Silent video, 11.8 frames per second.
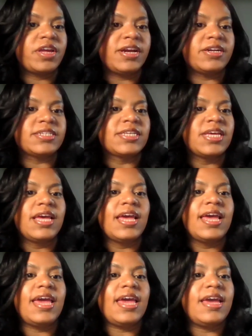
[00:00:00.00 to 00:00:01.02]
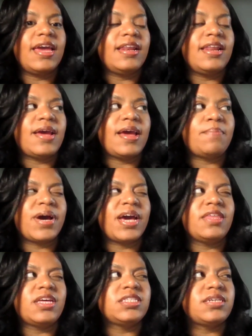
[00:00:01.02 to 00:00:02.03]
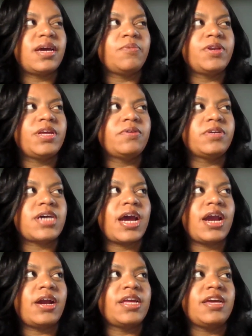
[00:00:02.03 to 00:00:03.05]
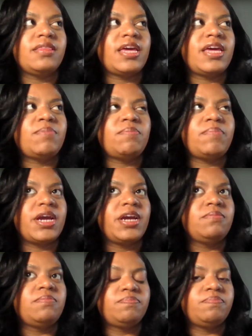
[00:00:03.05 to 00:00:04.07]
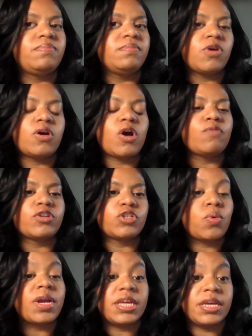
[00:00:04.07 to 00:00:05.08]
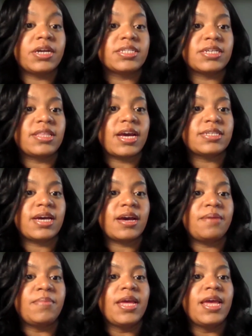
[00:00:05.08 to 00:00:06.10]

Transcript: years mm-hmm. and by this time when he retired he they'd been married over 20 years at that time